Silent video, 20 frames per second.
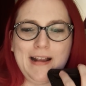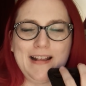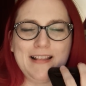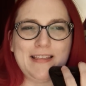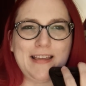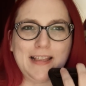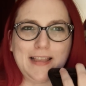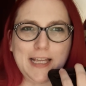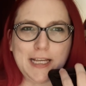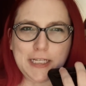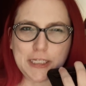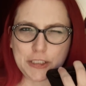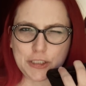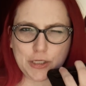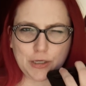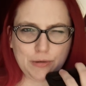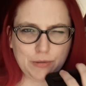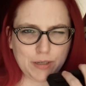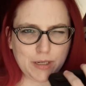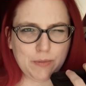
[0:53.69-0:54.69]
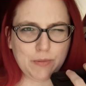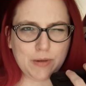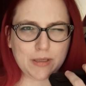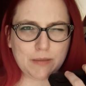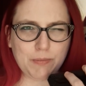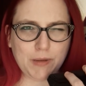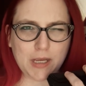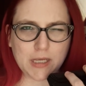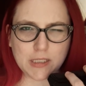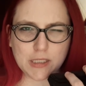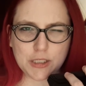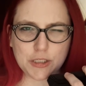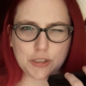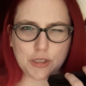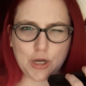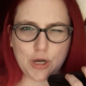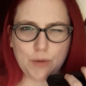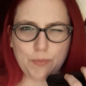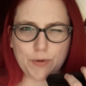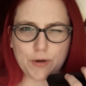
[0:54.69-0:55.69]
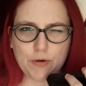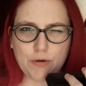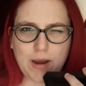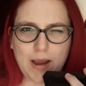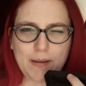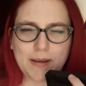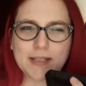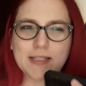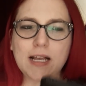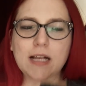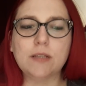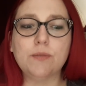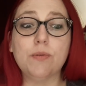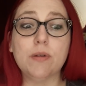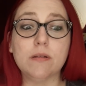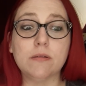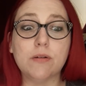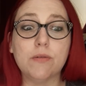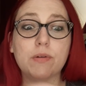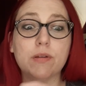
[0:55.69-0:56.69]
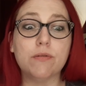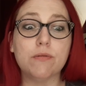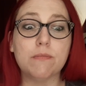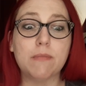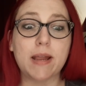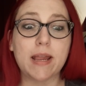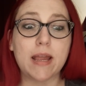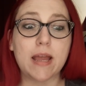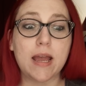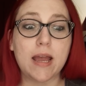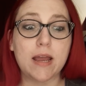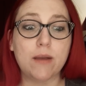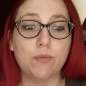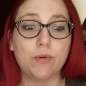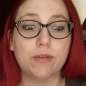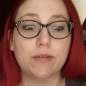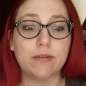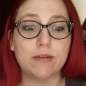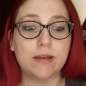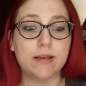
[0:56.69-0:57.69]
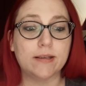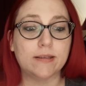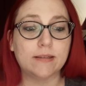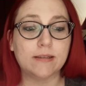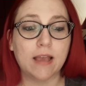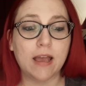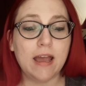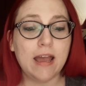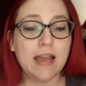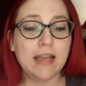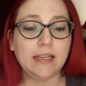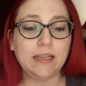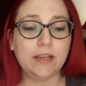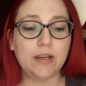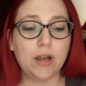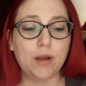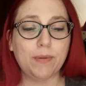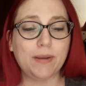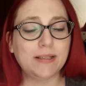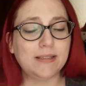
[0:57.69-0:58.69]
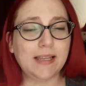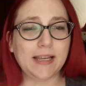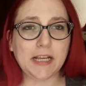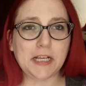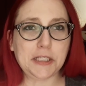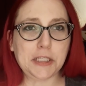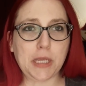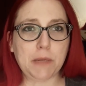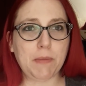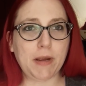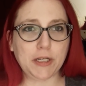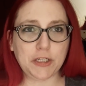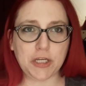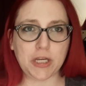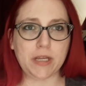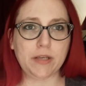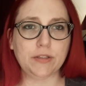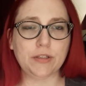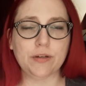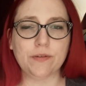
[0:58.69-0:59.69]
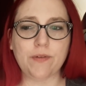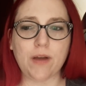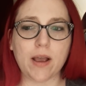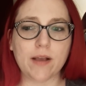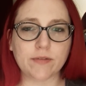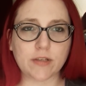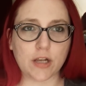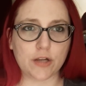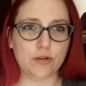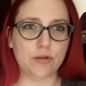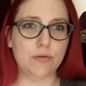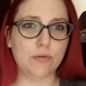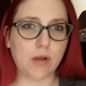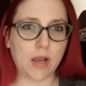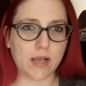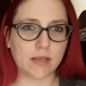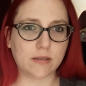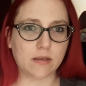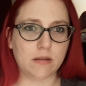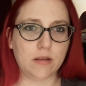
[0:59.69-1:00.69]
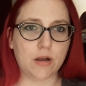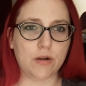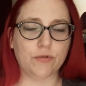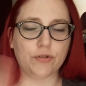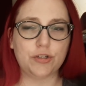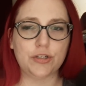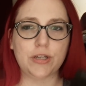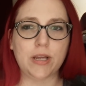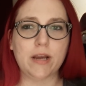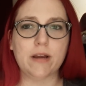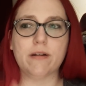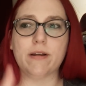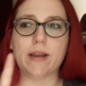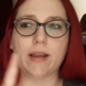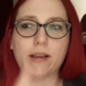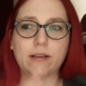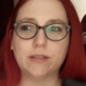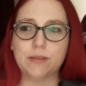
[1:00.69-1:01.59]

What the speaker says: that they disagree with because of this COPA crap? Because that's what is going through my head with this. You know, because like I said, my channel survives on you guys alone. Sharing,